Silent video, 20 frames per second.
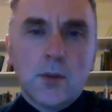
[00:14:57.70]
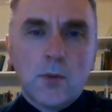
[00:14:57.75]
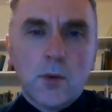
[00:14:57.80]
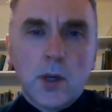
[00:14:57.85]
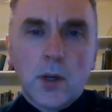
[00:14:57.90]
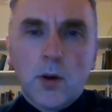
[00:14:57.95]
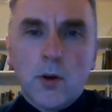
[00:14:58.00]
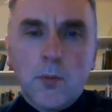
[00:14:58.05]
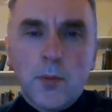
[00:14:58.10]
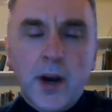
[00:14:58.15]

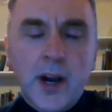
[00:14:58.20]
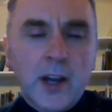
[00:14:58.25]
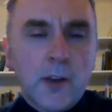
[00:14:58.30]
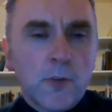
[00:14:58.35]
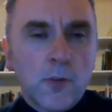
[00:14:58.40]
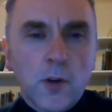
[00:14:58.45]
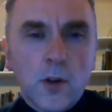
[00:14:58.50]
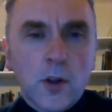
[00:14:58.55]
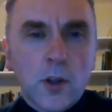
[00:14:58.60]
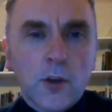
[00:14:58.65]
We are
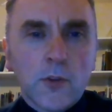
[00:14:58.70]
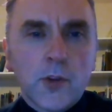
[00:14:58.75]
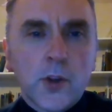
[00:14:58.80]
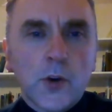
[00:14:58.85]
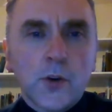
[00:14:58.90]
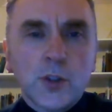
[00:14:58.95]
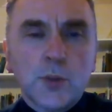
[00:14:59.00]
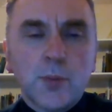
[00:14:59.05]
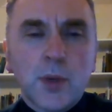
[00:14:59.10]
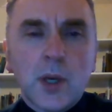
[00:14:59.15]
mindful of
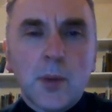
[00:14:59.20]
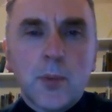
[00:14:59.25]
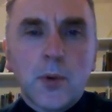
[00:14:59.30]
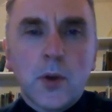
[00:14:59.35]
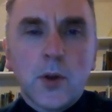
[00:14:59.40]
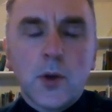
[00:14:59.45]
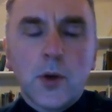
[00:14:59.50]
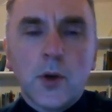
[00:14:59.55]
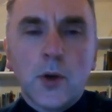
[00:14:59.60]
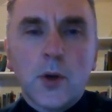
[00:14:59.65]
those
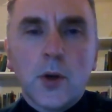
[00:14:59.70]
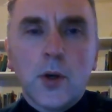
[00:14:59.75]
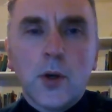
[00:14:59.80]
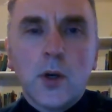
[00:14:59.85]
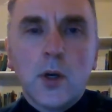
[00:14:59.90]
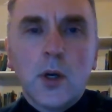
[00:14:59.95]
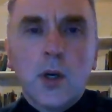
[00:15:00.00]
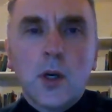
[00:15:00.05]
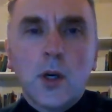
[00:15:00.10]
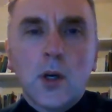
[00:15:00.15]
people who
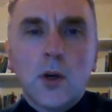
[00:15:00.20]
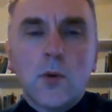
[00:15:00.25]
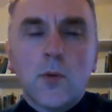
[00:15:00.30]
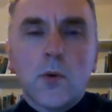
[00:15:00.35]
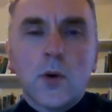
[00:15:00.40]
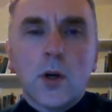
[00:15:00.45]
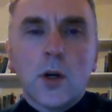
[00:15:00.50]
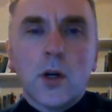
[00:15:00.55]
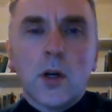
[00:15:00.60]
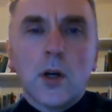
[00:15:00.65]

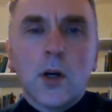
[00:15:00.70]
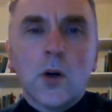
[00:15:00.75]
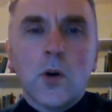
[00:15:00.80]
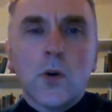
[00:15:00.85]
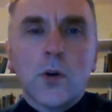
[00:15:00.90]
were